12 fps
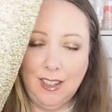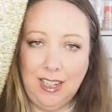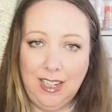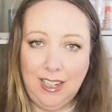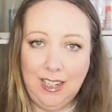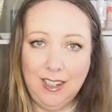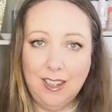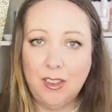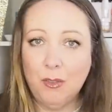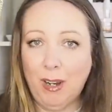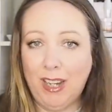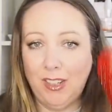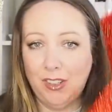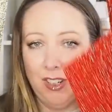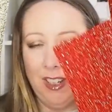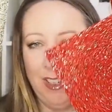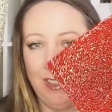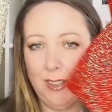in the range.
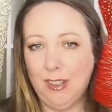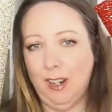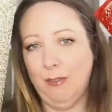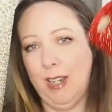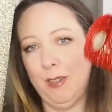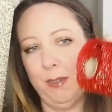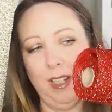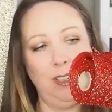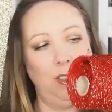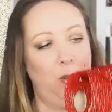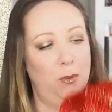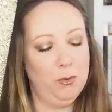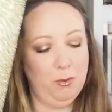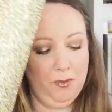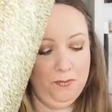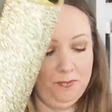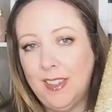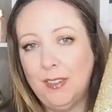So I got a red one and a gold
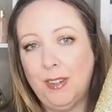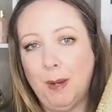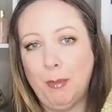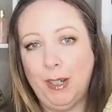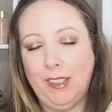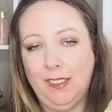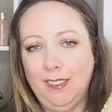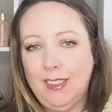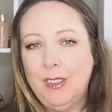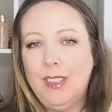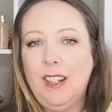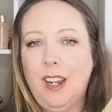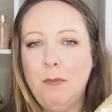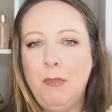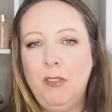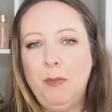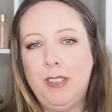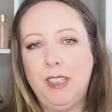one. They're fabric, so there's a lot of
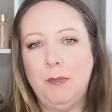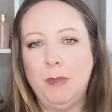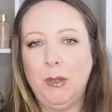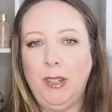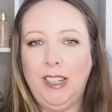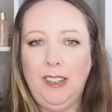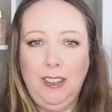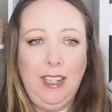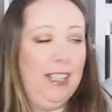movement in them, so I can